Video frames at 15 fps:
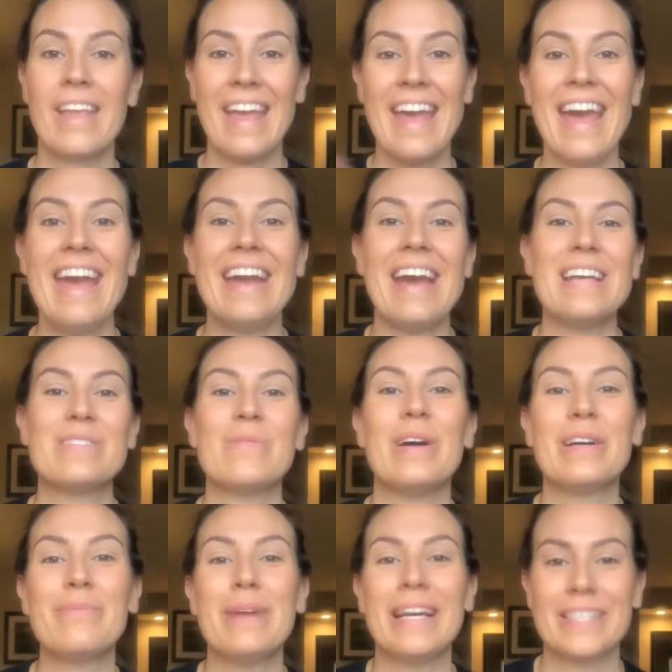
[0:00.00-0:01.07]
Hey guys,
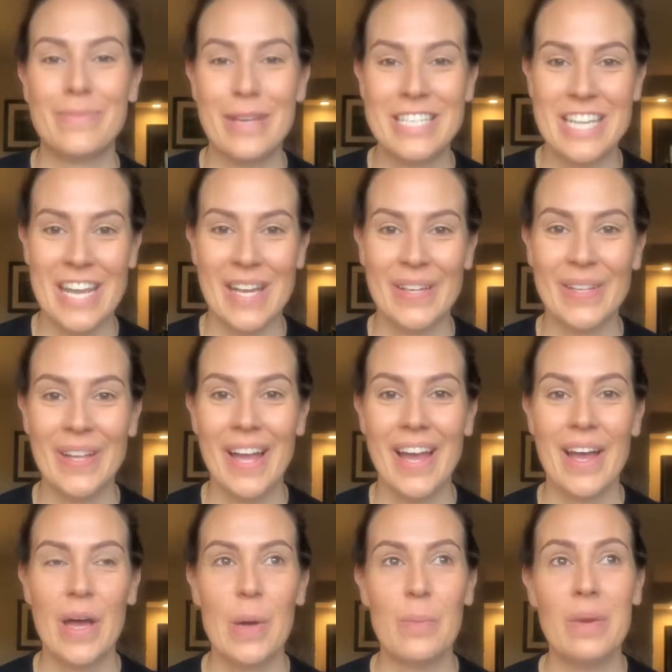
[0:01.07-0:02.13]
welcome back to my channel.
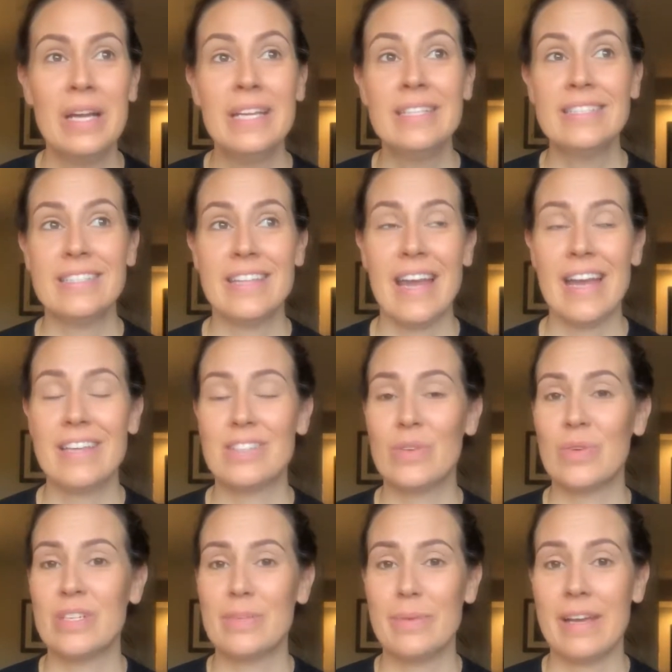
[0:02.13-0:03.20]
Today is
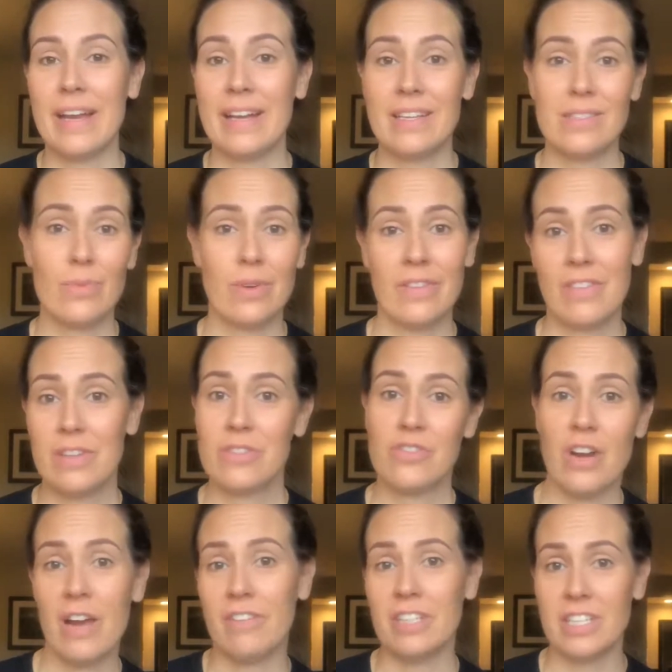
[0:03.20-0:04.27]
going to be, I guess, one of those
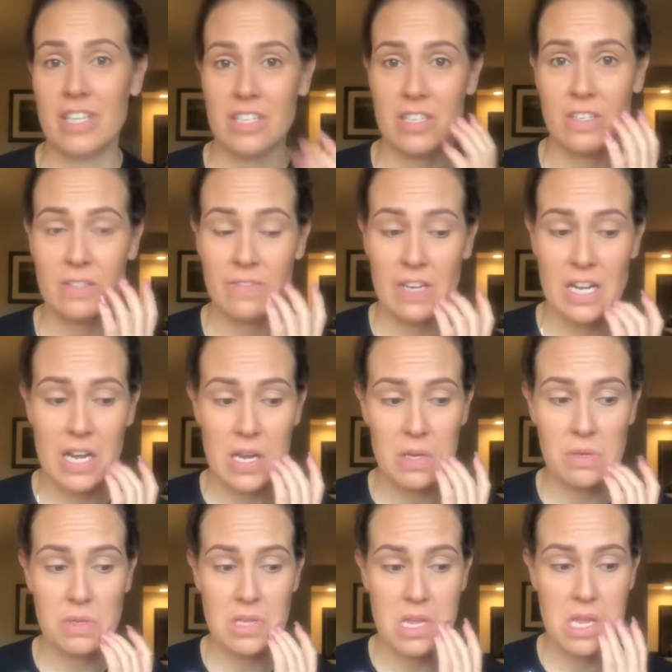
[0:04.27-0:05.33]
travel edition
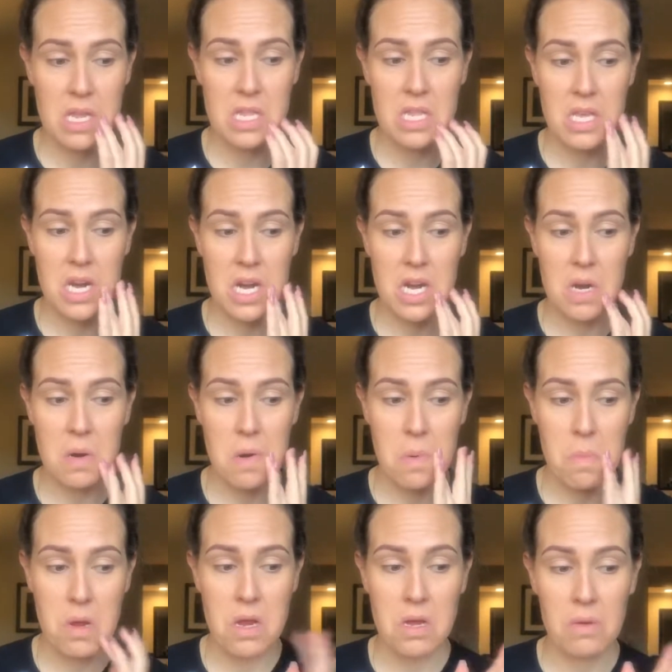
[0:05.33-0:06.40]
videos that I do,
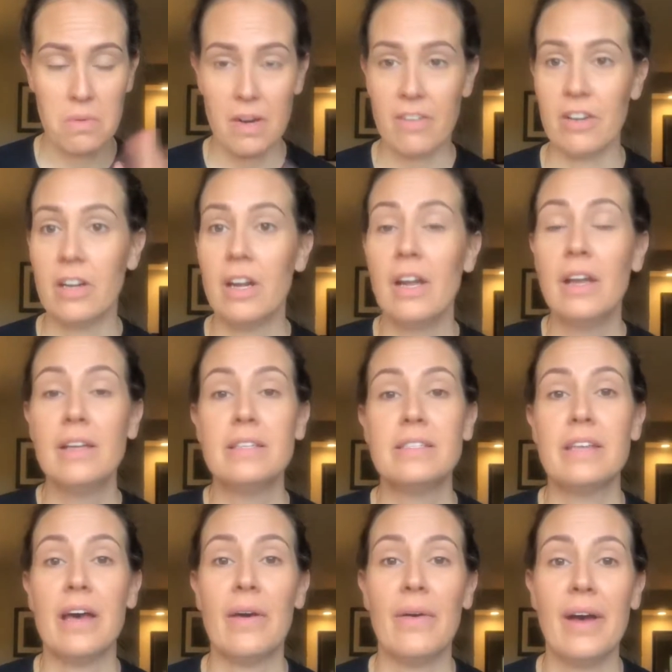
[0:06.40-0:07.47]
but whatever.
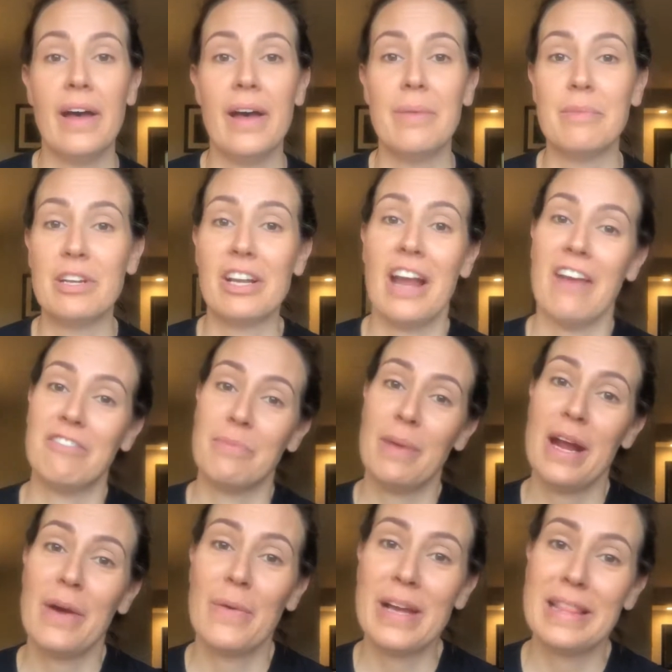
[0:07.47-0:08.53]
So you're gonna have to
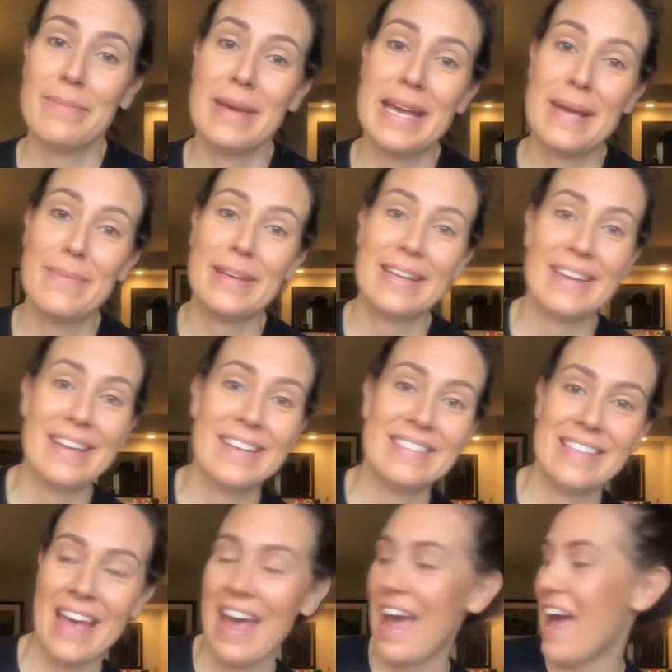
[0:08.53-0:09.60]
bear with me because
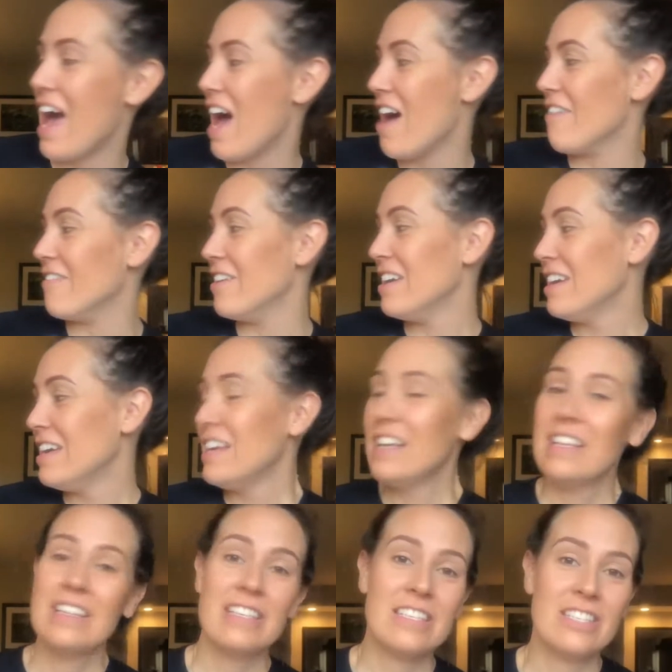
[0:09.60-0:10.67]
I have
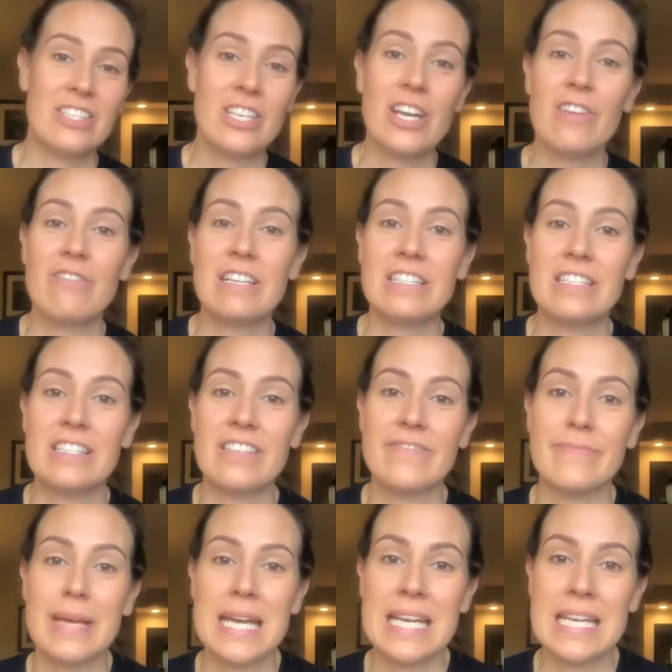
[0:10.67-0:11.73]
these childrens of
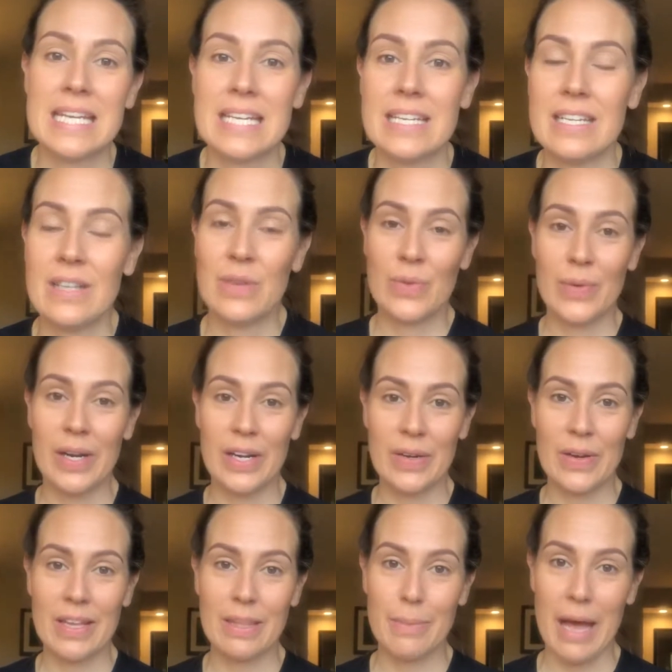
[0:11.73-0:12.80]
mine running
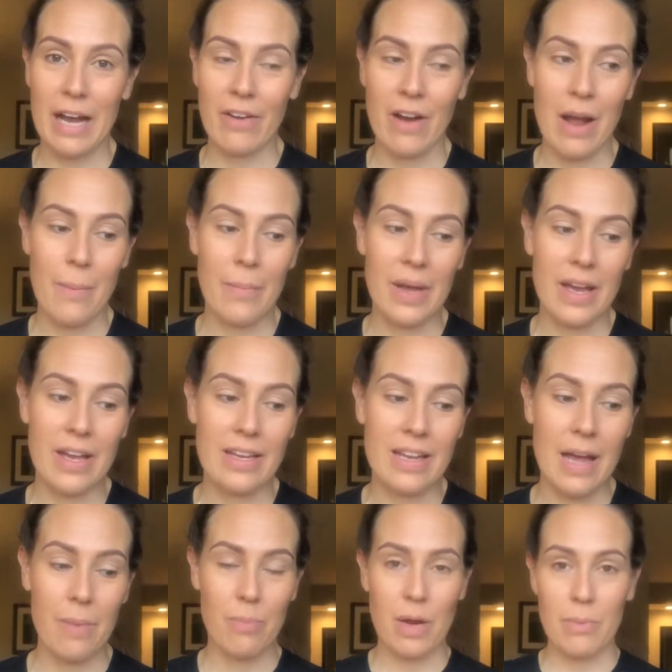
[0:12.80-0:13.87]
around the background, but
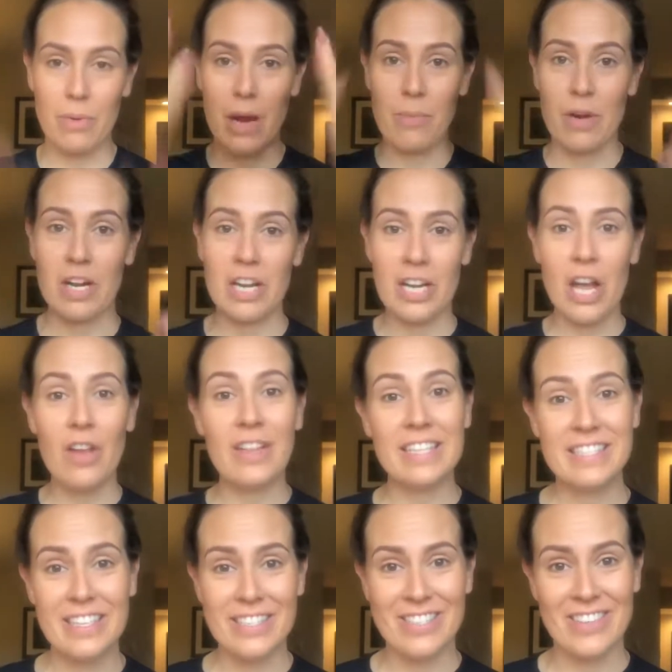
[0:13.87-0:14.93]
yeah, prep prime ready to go.
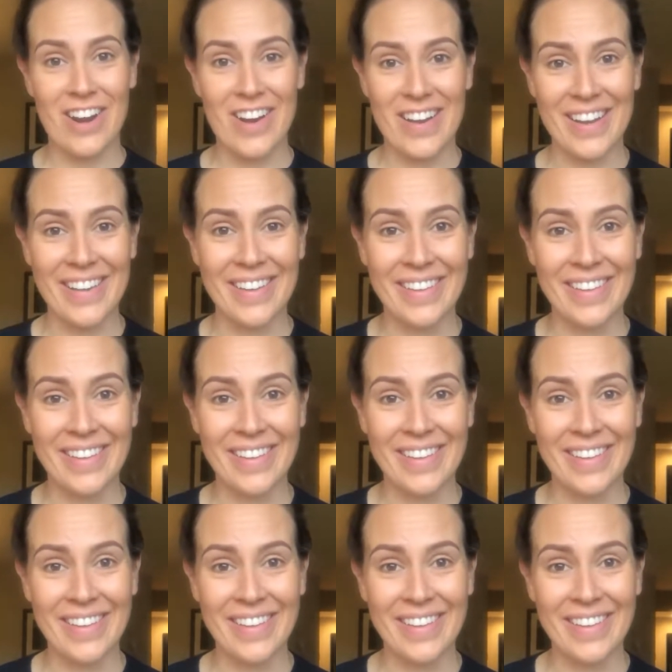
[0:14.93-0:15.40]
Let's get started.